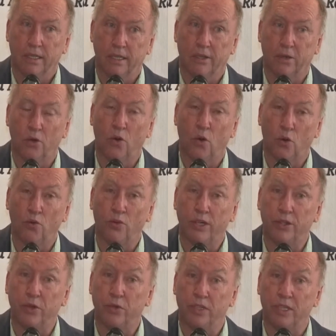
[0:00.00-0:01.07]
or
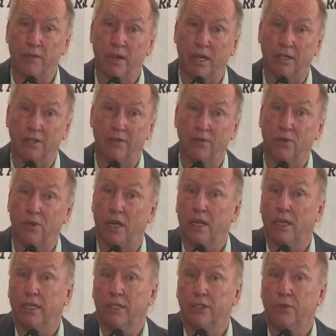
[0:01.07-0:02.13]
reduce the amount of
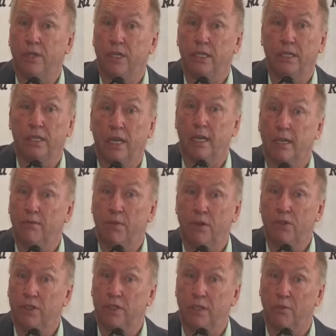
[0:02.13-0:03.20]
ugali that you eat? And
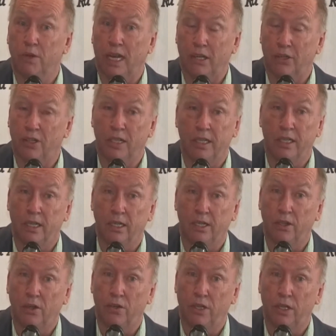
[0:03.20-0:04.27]
most of them will actually
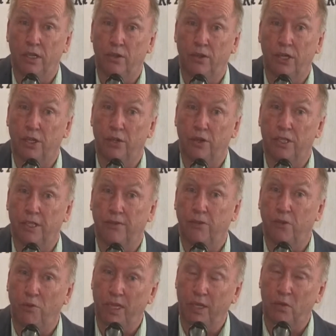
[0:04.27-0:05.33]
look at you as if
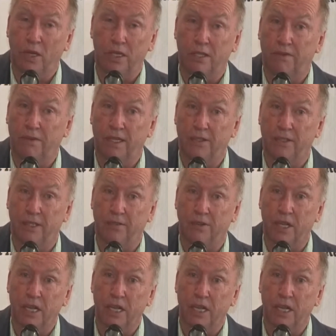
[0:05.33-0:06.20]
you've been quite offensive.